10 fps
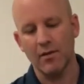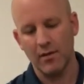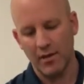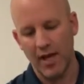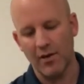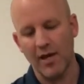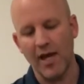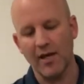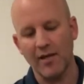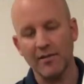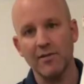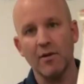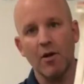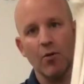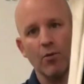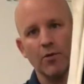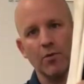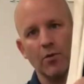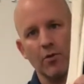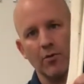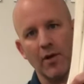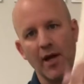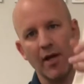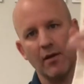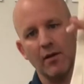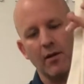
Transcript: calcaneus, which will create